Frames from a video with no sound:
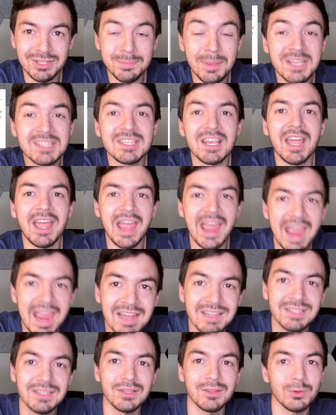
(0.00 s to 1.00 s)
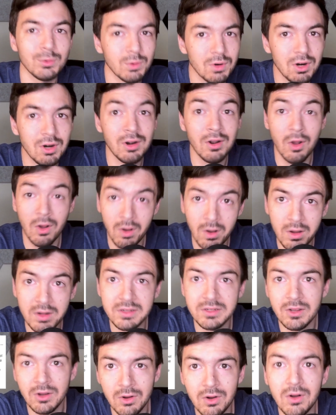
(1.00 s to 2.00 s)
space hate the word
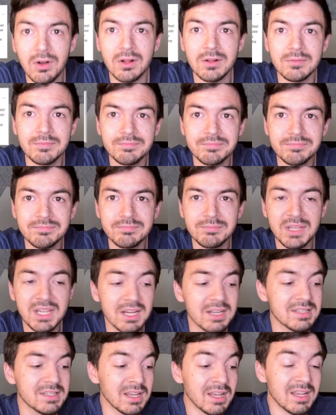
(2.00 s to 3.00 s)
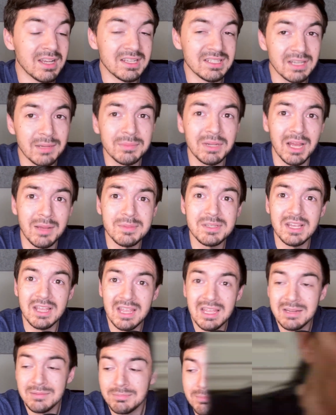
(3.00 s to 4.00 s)
on call. Because sometimes
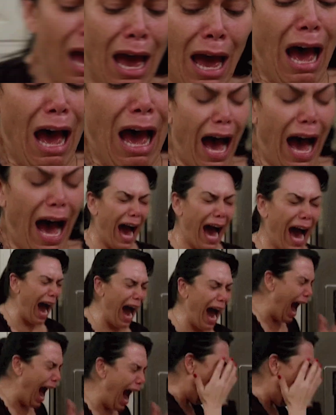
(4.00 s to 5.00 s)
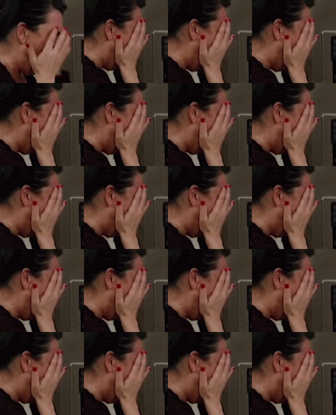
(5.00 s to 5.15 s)
it means something you're gonna be doing